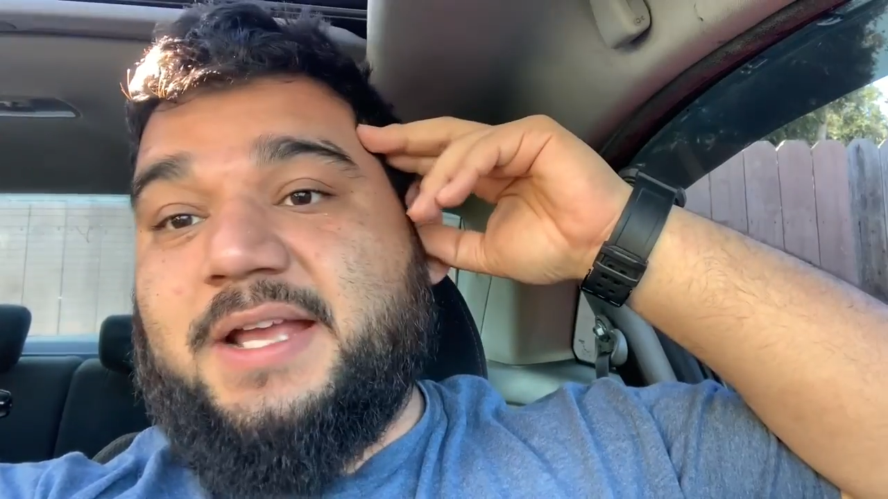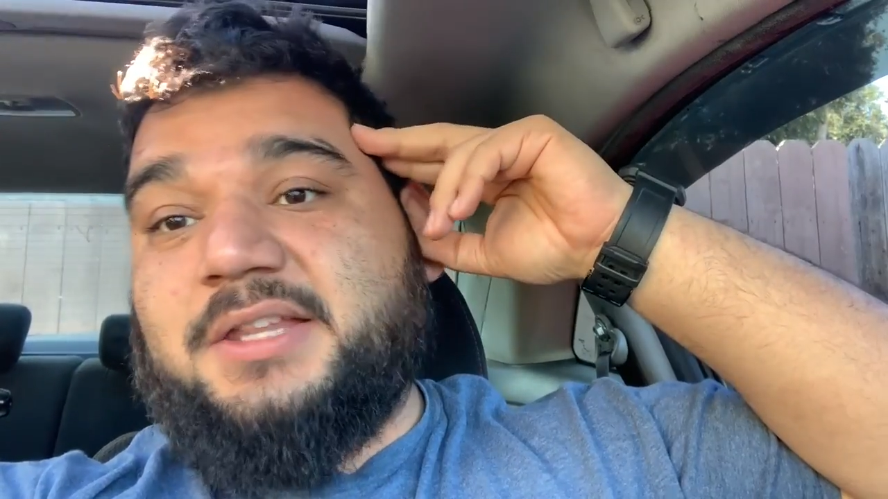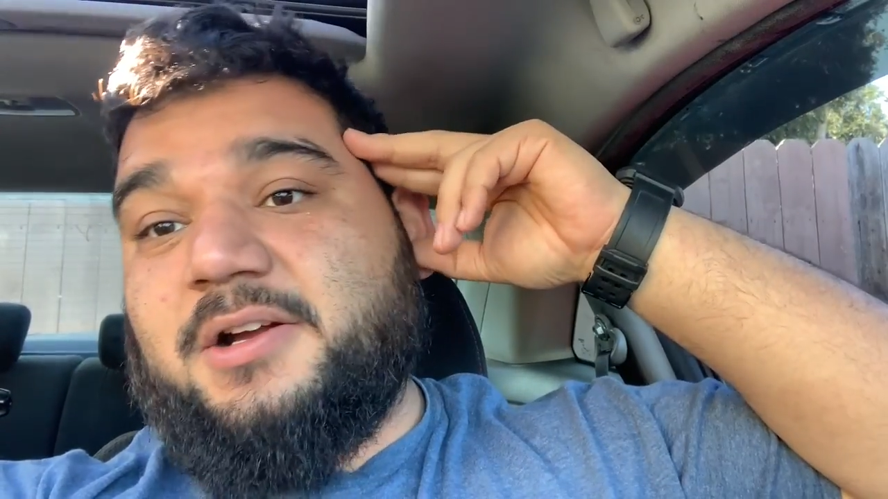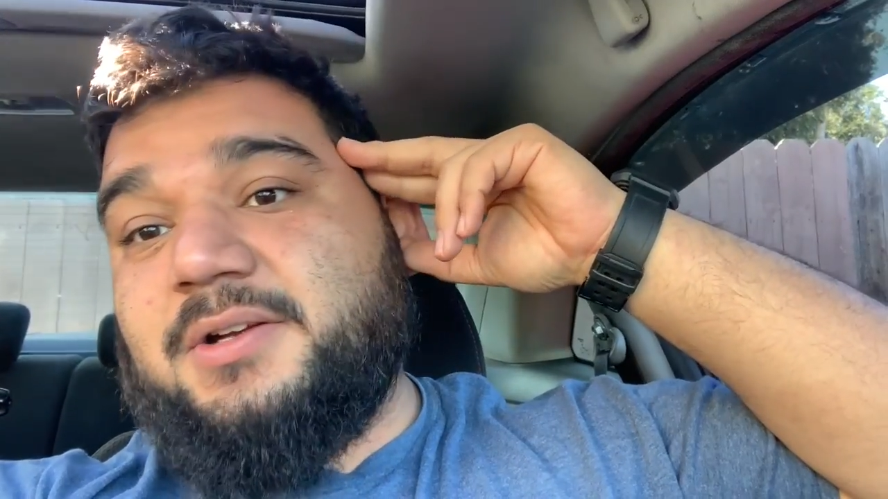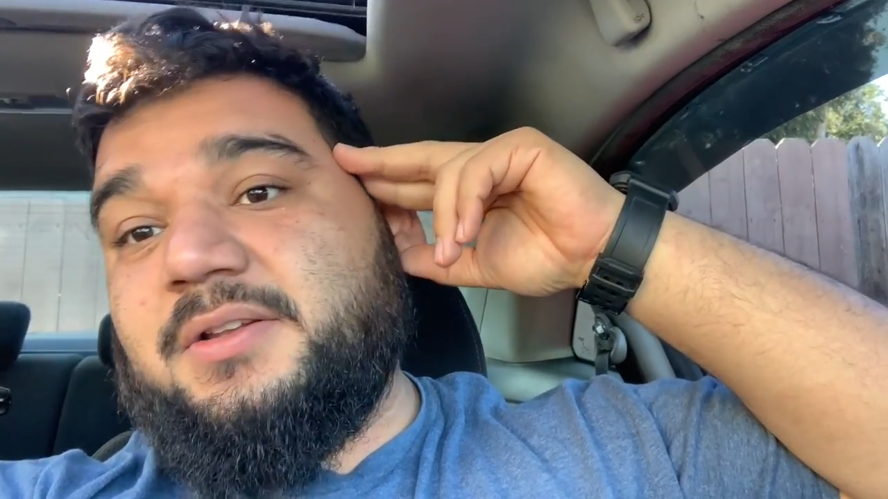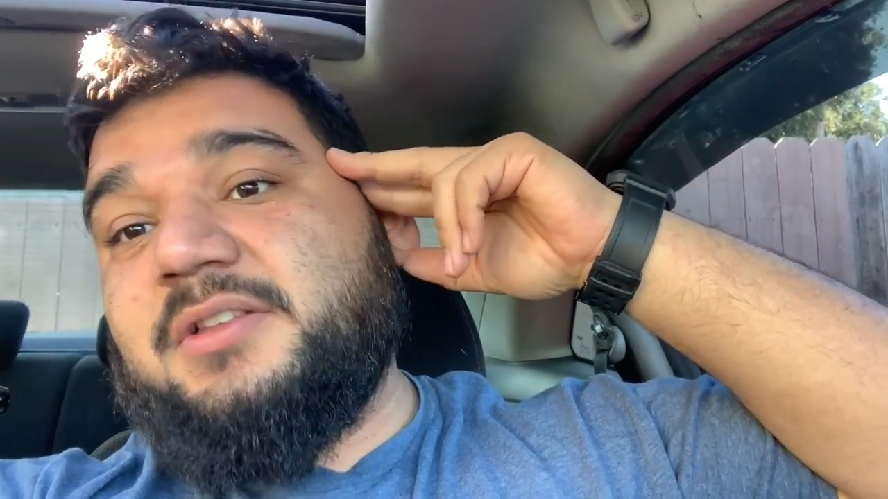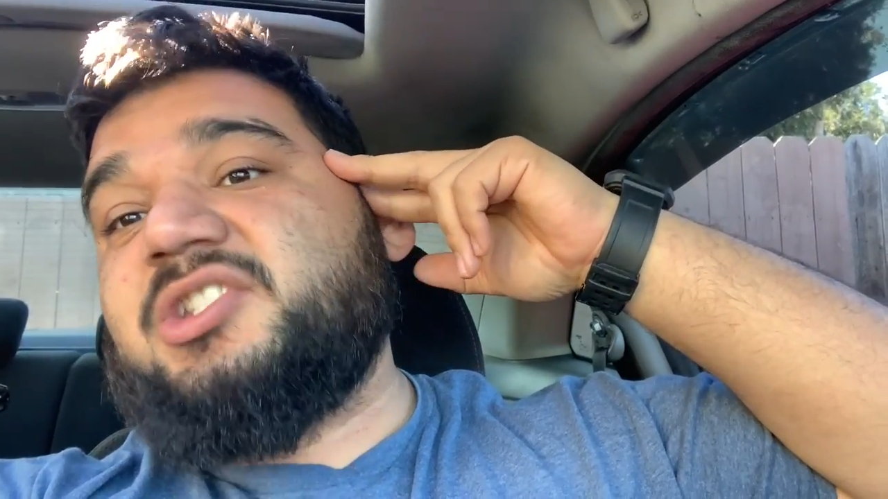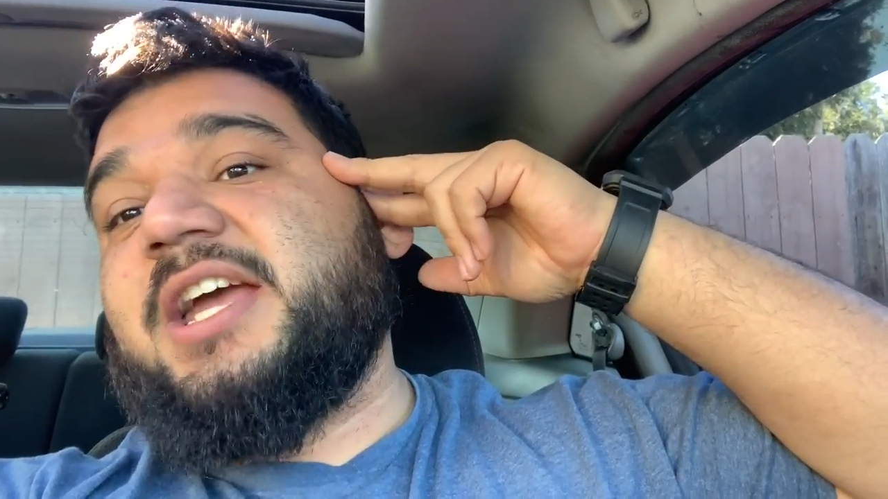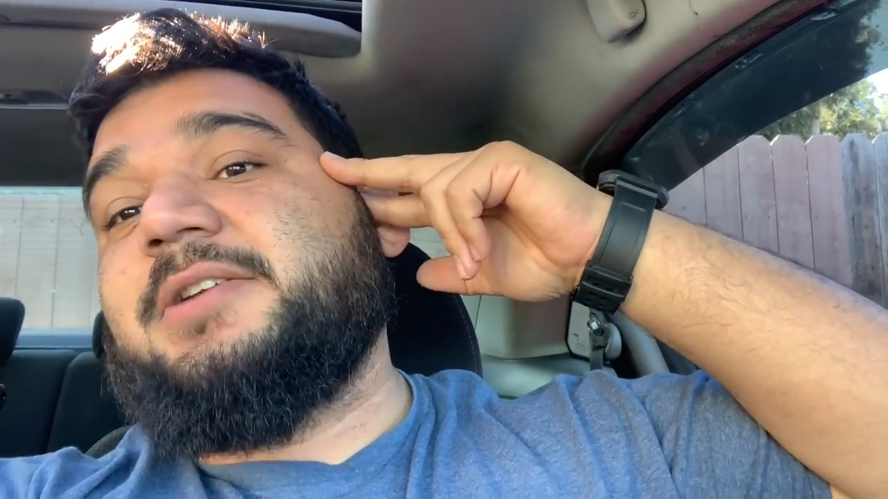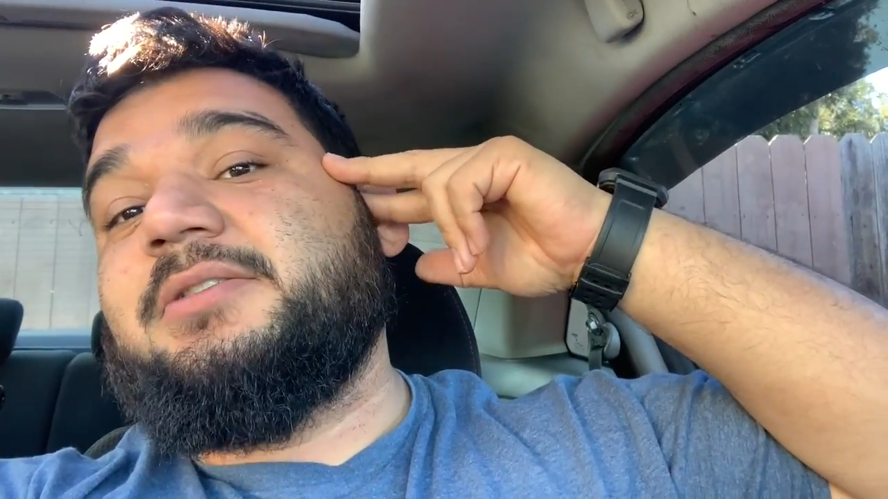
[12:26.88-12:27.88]
you guys are new to the
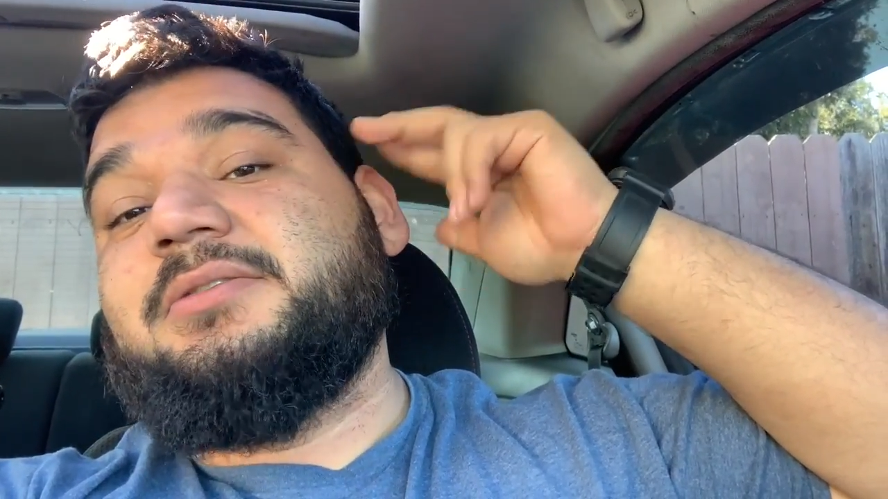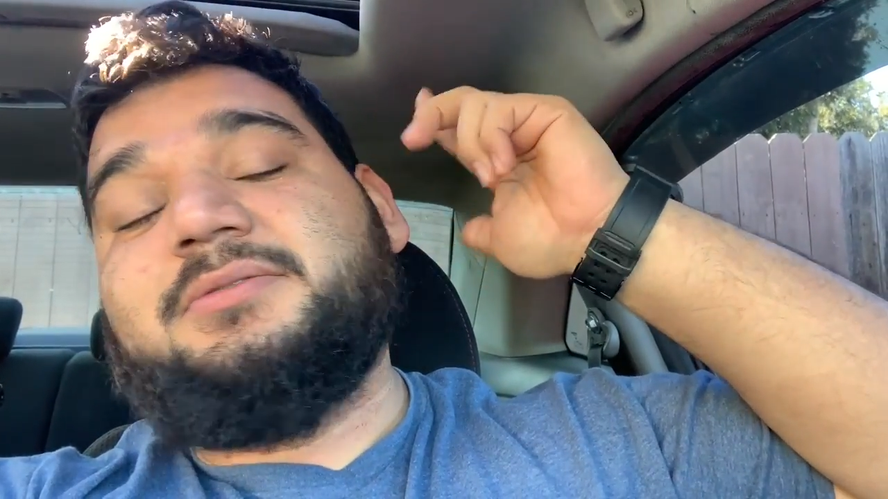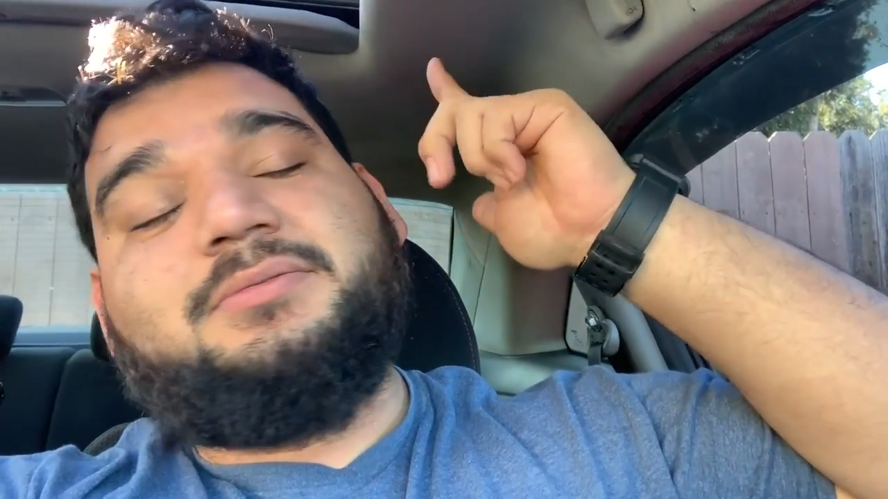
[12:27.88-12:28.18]
channel,